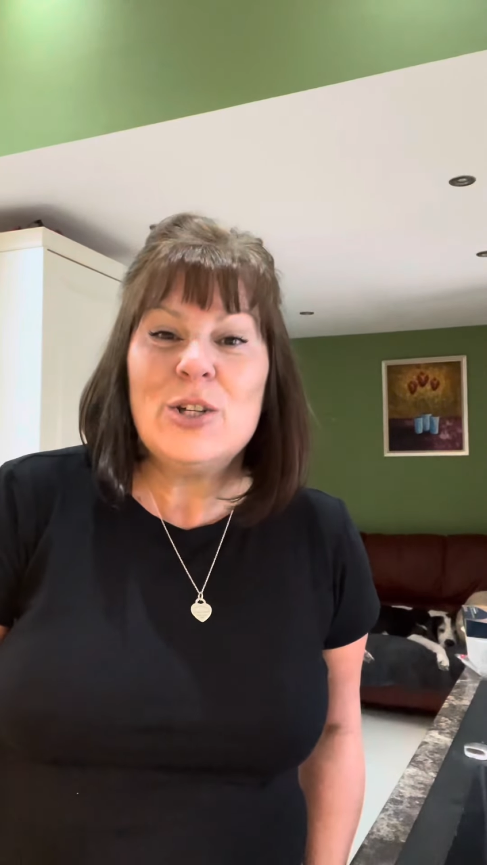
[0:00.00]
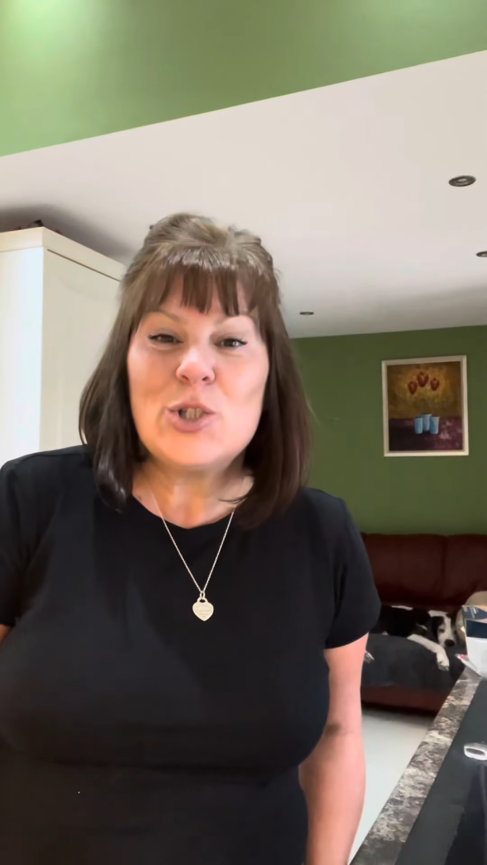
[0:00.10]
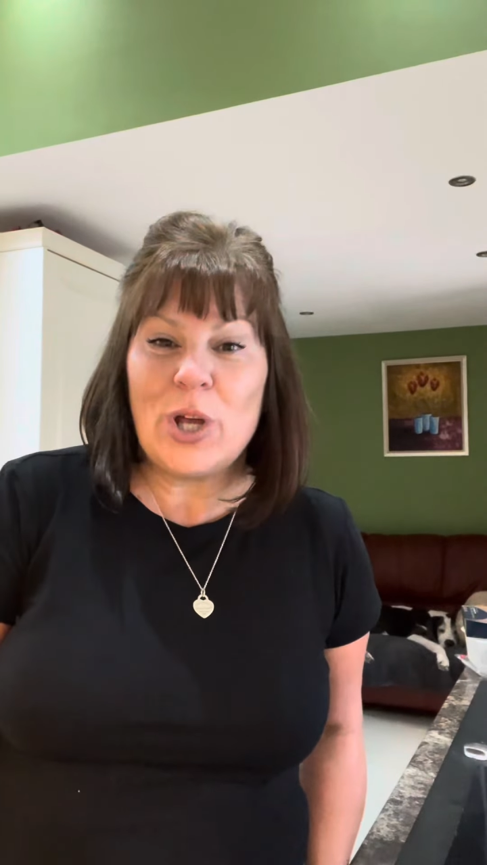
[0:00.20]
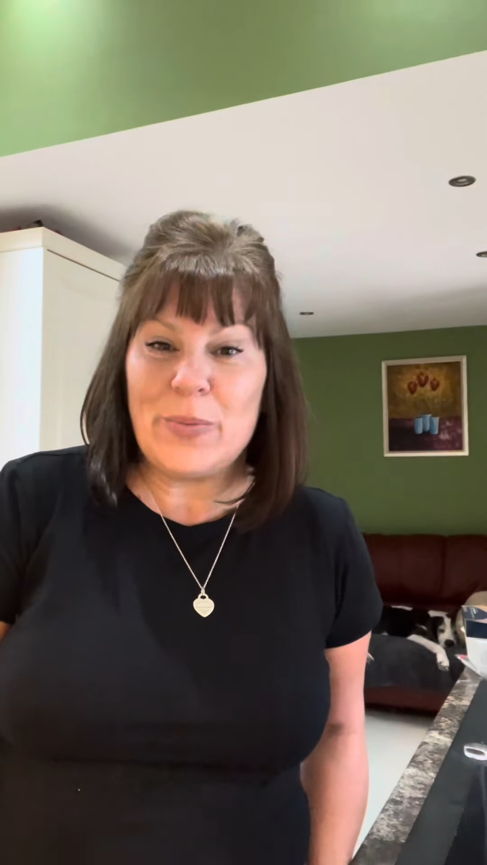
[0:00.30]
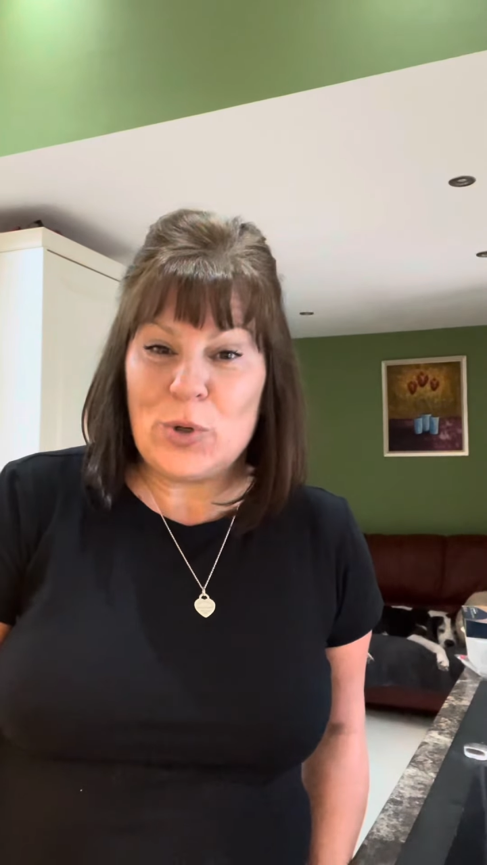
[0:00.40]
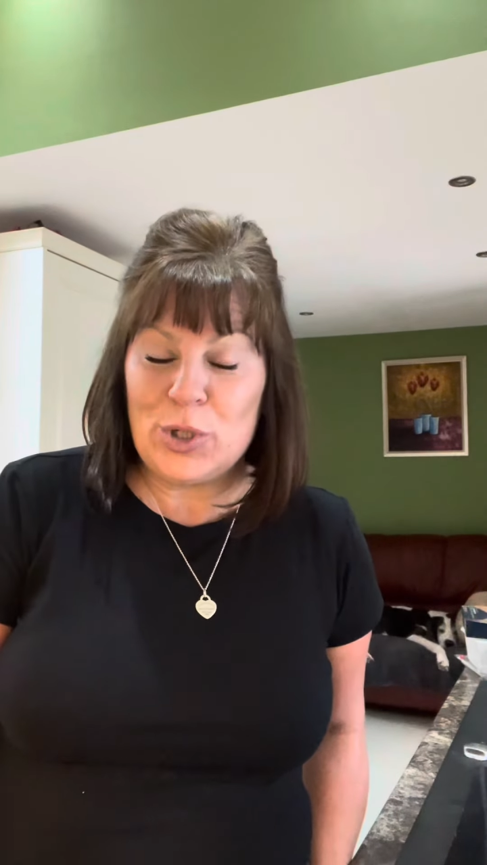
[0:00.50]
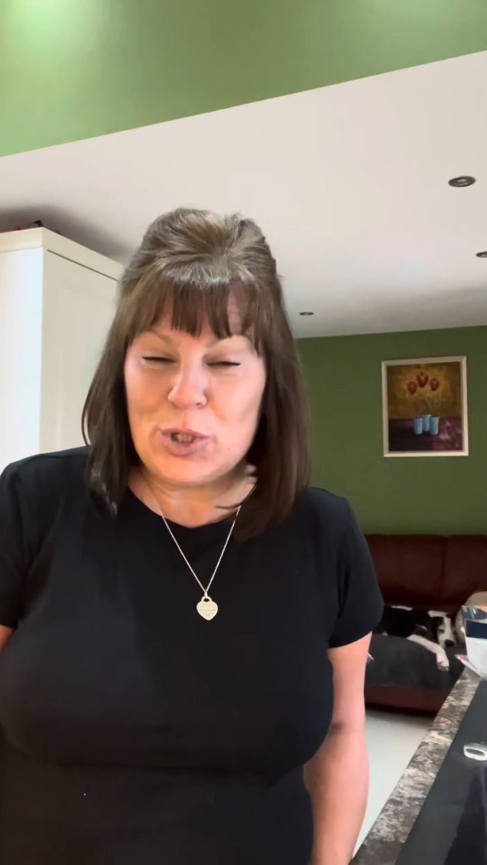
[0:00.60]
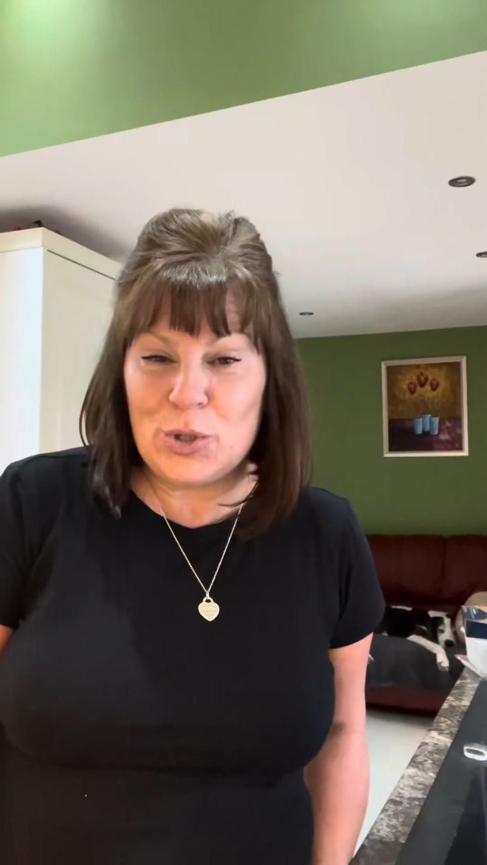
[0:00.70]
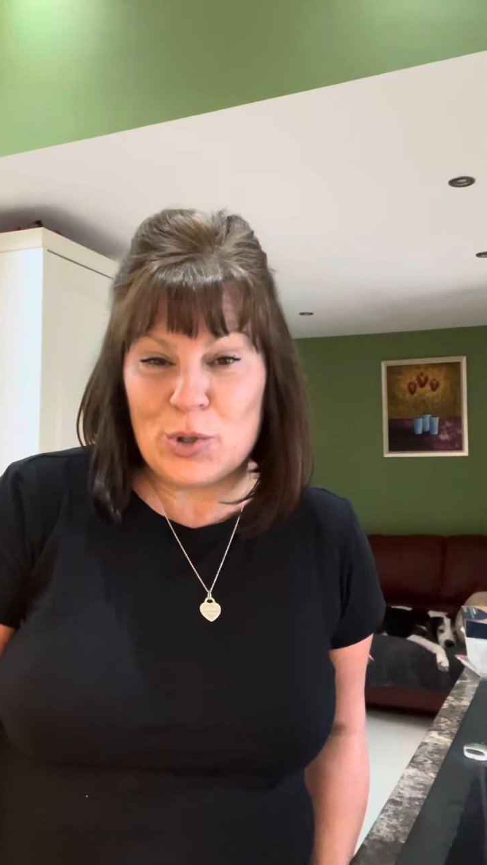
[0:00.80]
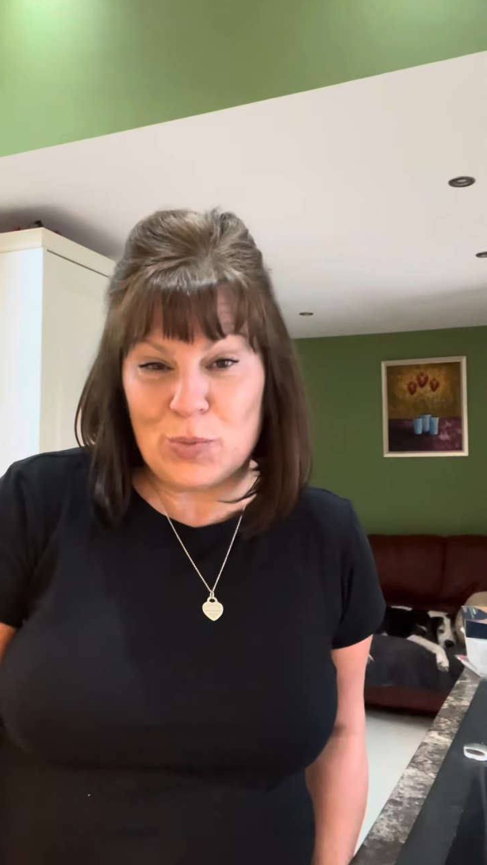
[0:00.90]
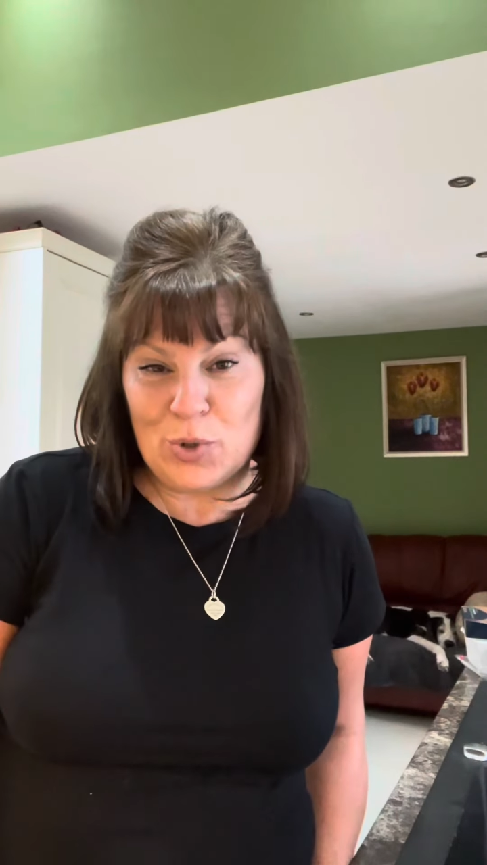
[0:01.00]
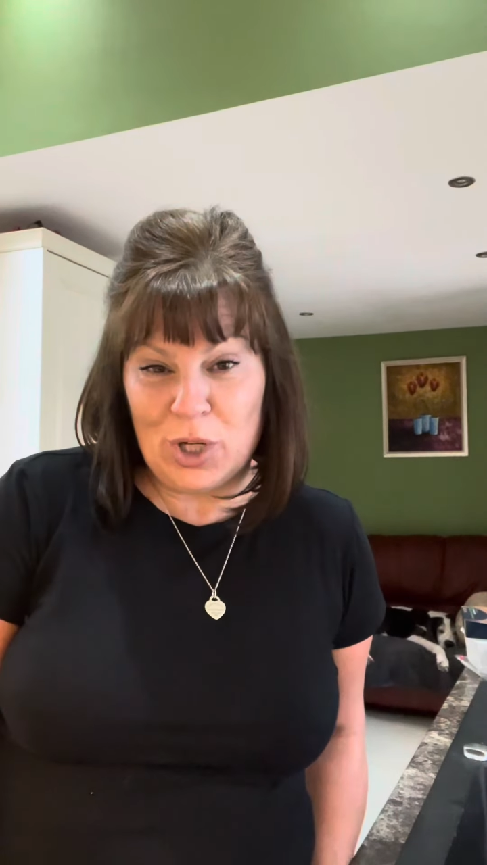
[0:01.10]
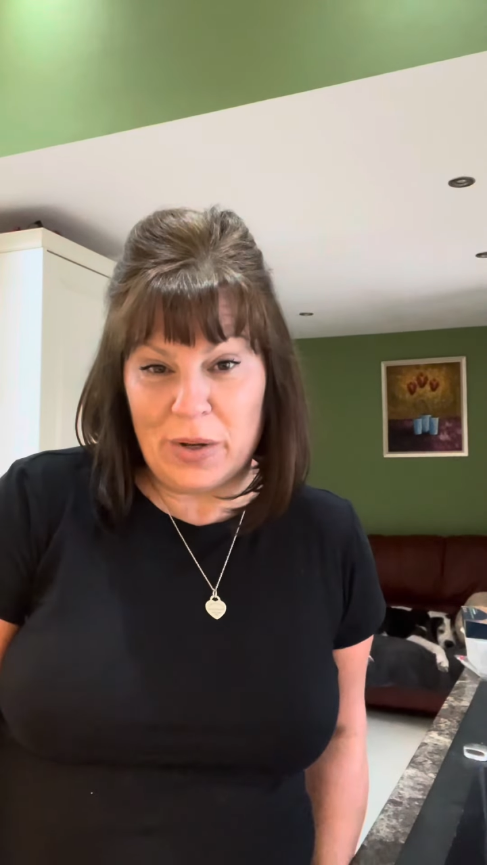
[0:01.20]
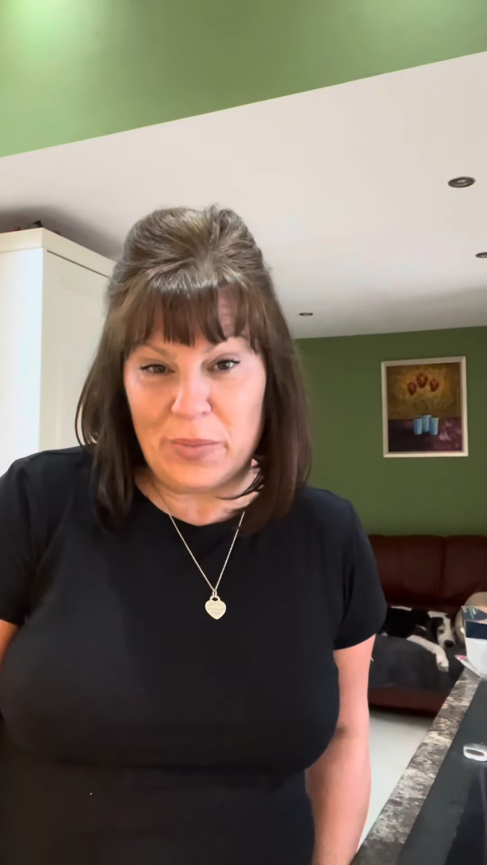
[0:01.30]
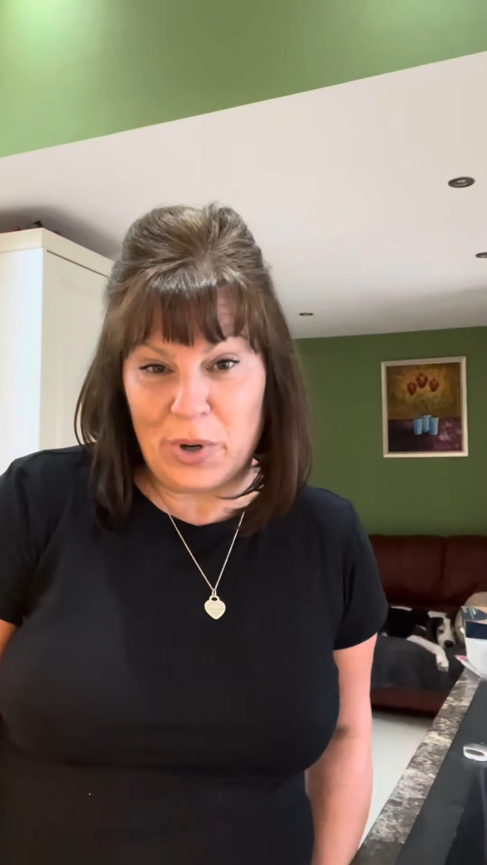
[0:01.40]
So I'm going to do some
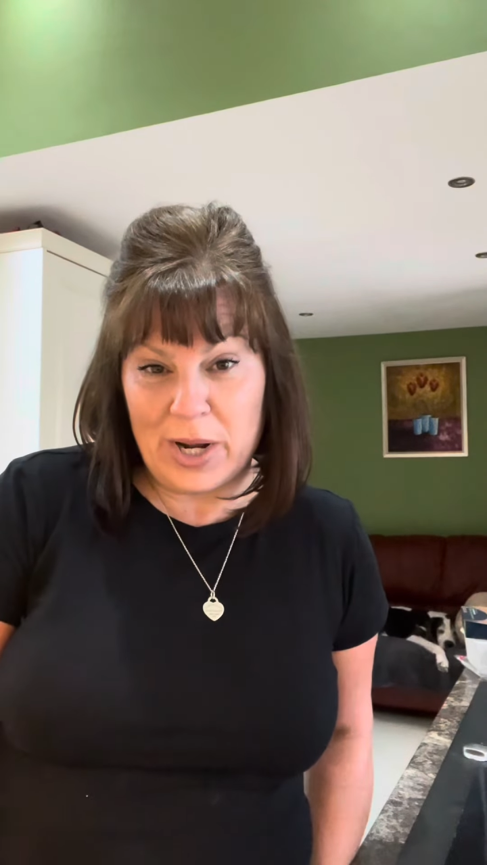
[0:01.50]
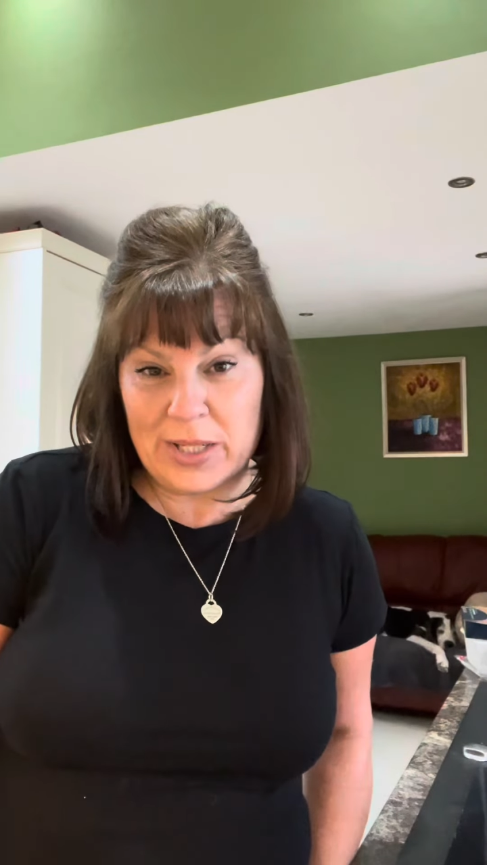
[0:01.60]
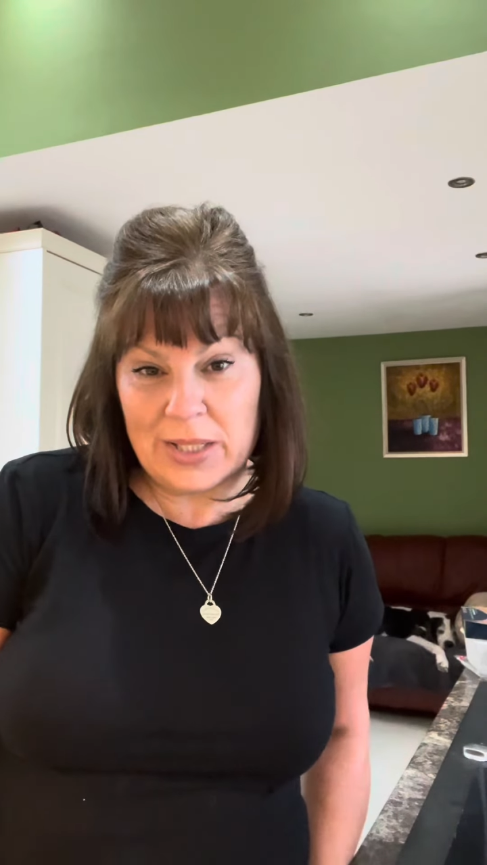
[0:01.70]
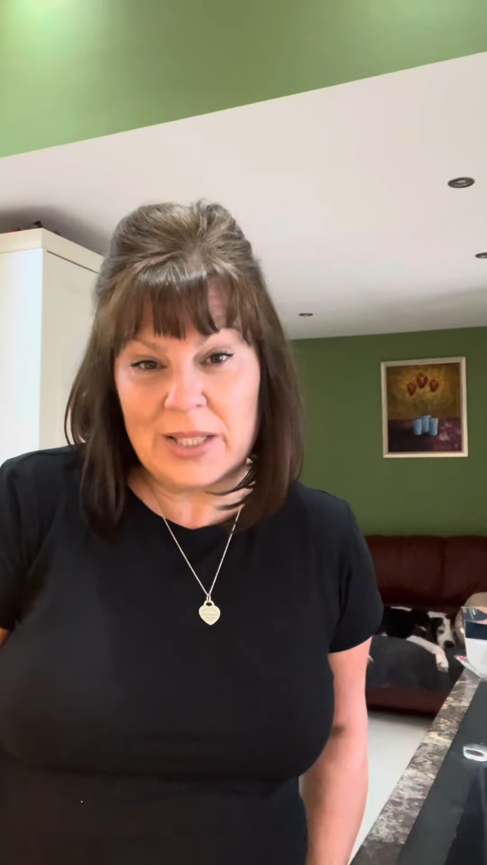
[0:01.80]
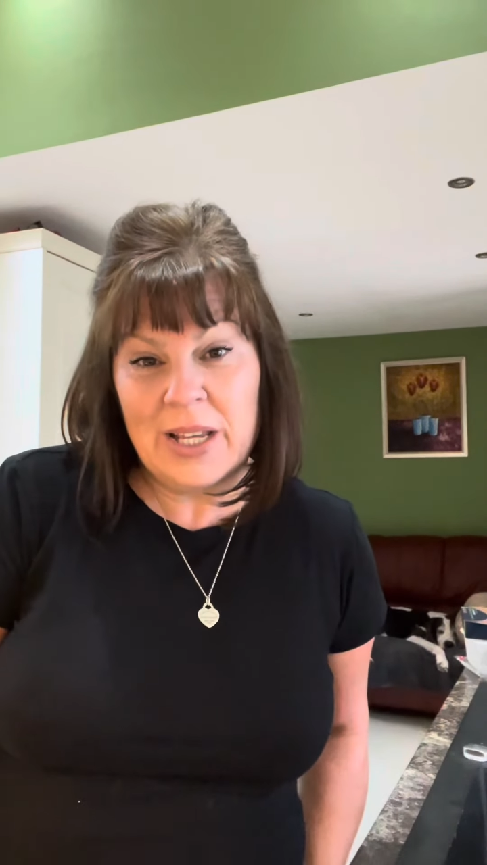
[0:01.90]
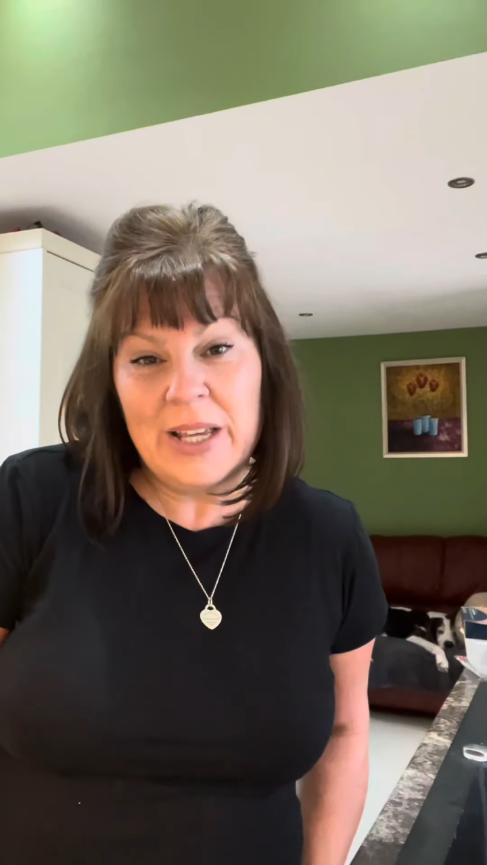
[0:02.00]
chicken breasts